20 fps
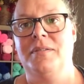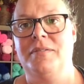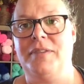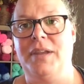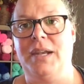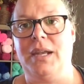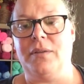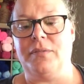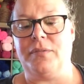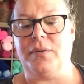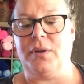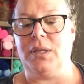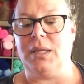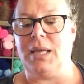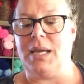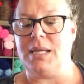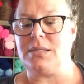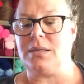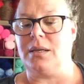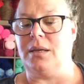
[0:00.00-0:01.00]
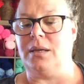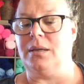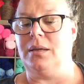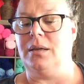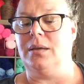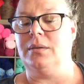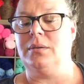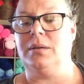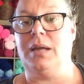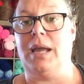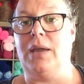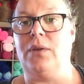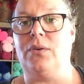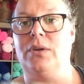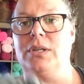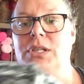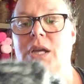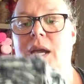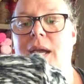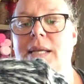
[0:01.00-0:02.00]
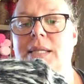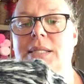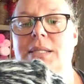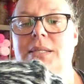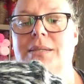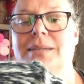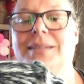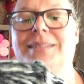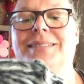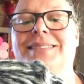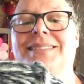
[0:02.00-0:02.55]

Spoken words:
Fitting for Alaska, huh? Anchorage Ice.